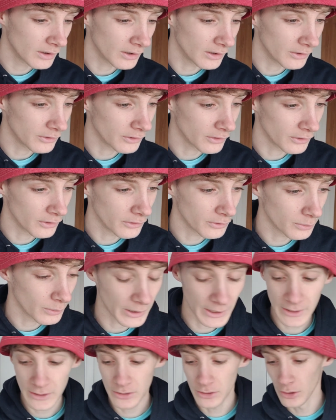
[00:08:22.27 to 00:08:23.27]
It's on its
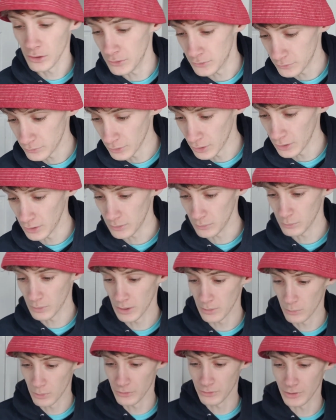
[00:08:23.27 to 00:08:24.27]
way. Good. Right, where
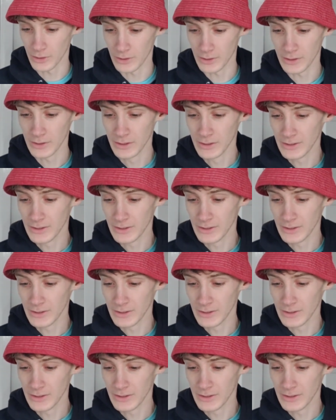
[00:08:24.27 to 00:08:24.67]
was I?